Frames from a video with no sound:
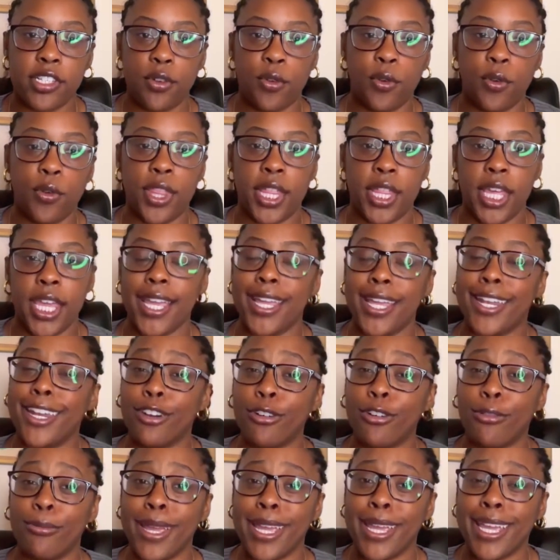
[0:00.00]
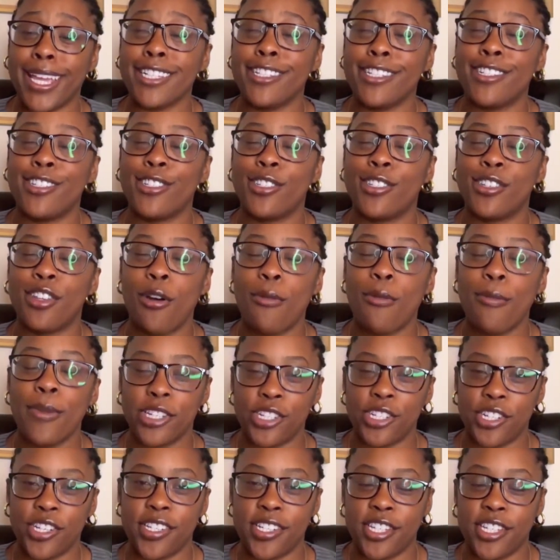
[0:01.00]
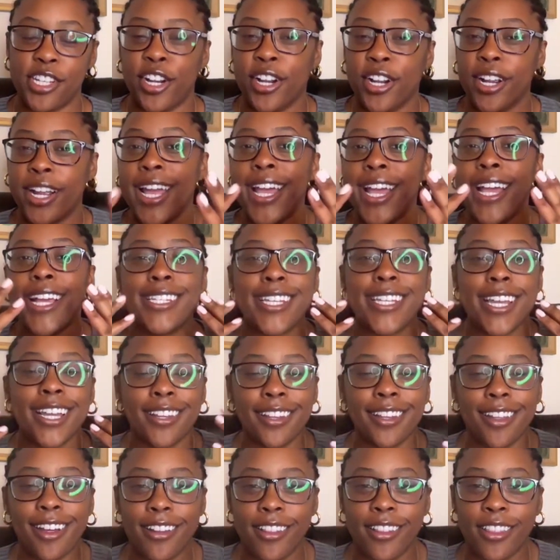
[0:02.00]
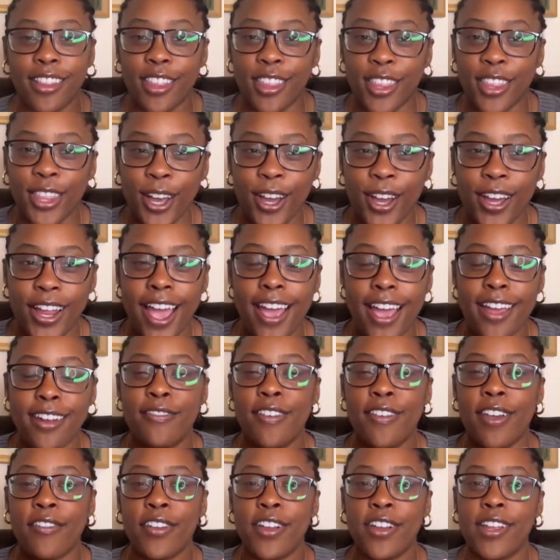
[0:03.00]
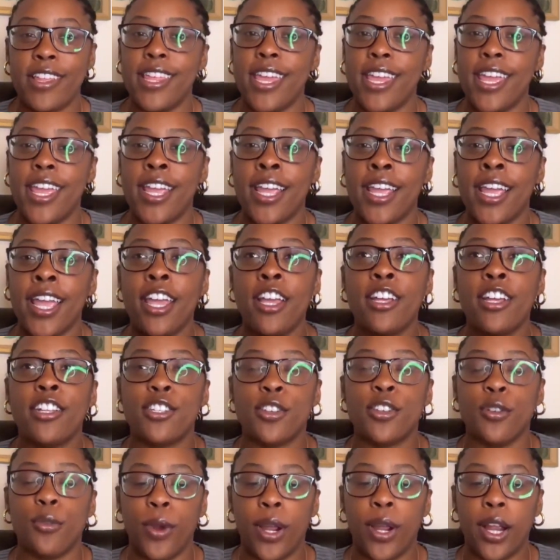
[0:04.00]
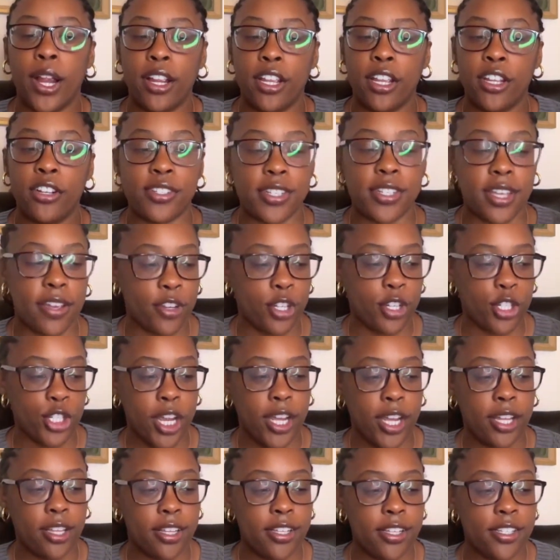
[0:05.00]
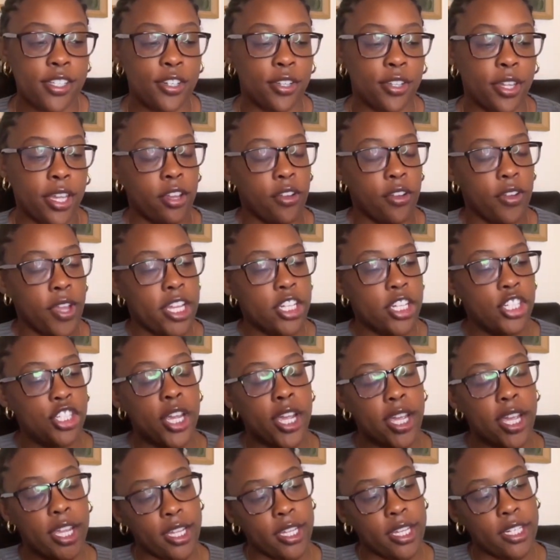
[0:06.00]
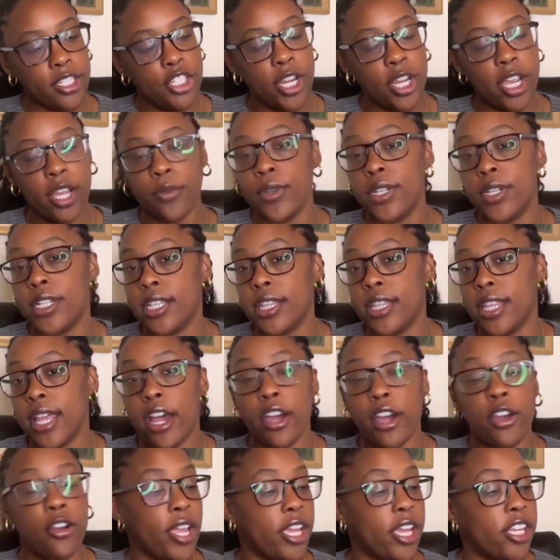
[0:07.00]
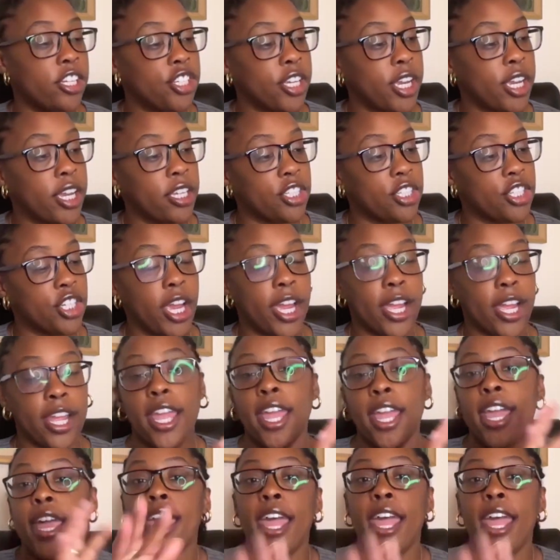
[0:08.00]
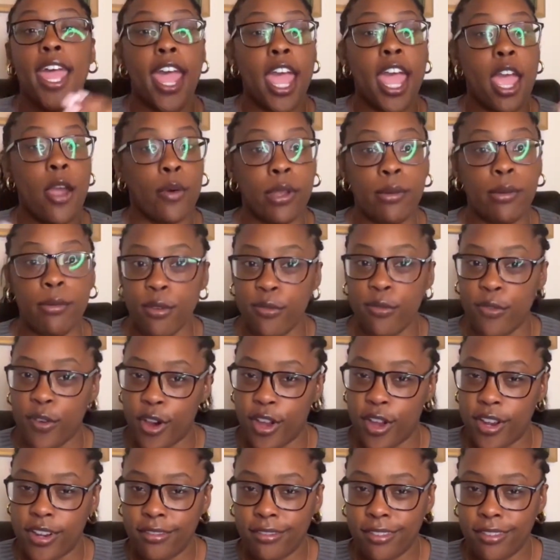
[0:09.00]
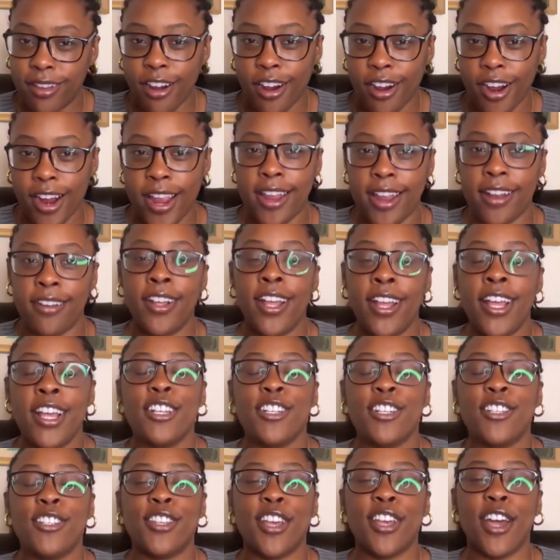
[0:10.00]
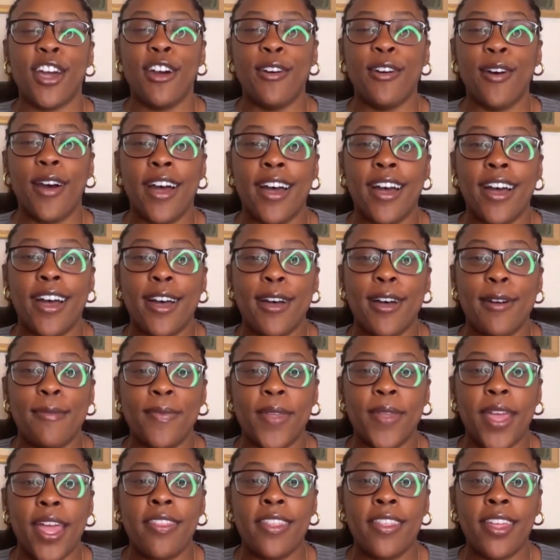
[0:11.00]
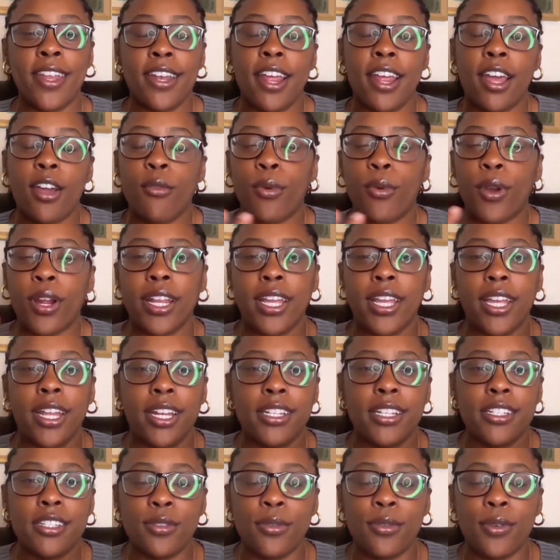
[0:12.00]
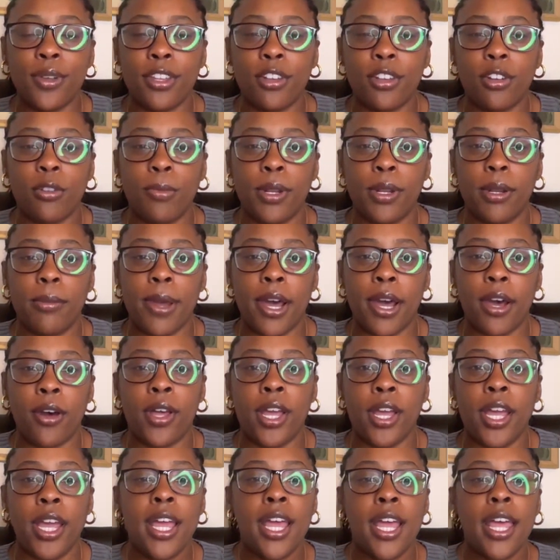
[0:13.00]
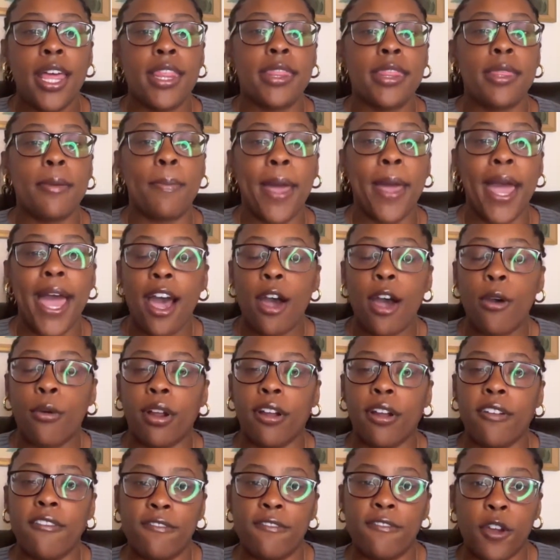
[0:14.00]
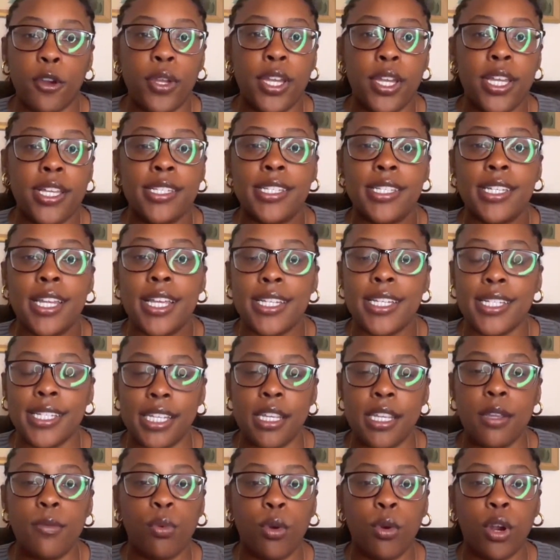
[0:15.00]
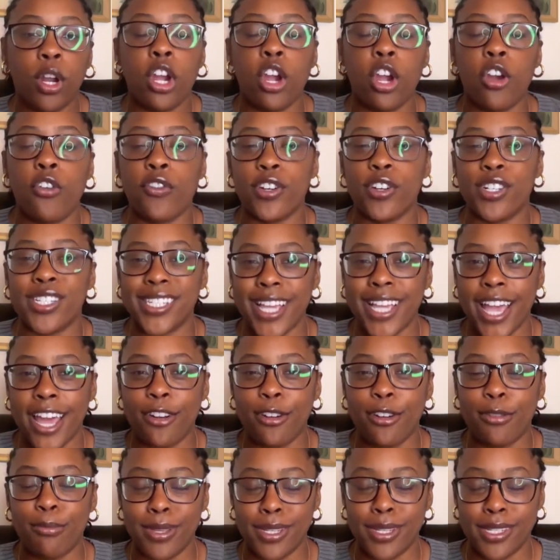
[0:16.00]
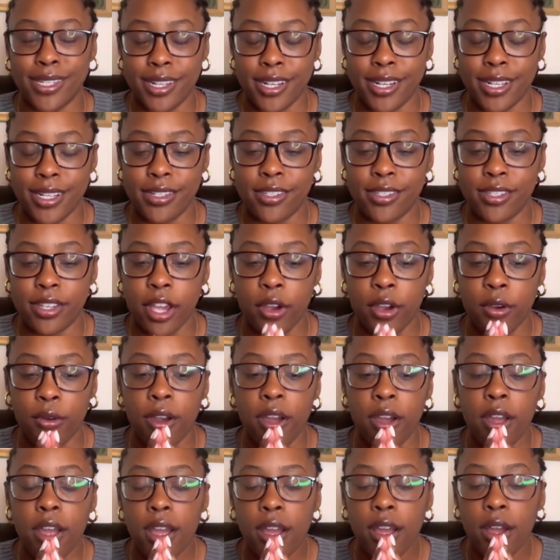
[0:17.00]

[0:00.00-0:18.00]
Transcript: single thing and it'll make it so much easier, take a lot of the thought out of everything to where you just have your checklist. You're like, okay, check, we did that. Okay, check, and we move on. All right. So, and then we're going to get into a little bit about the power of focused deep work over scattered busyness. So